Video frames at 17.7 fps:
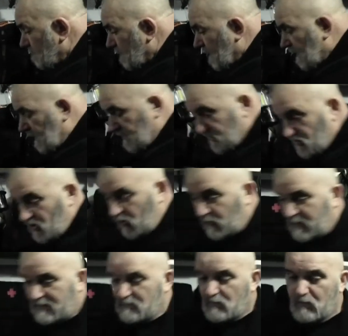is
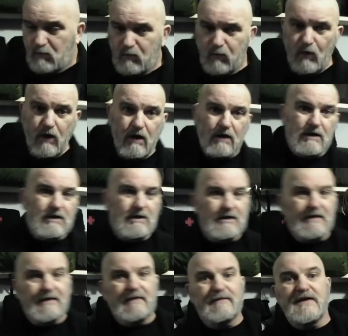knowing what
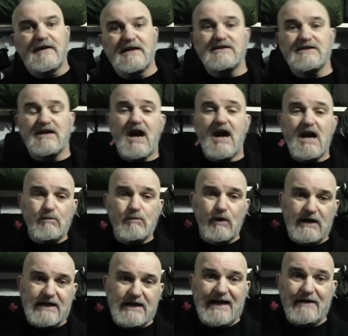things I
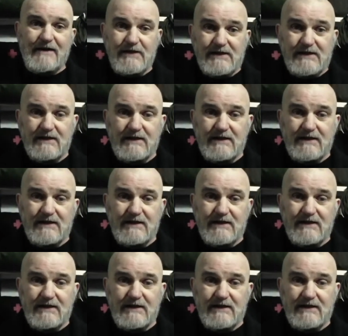want to carry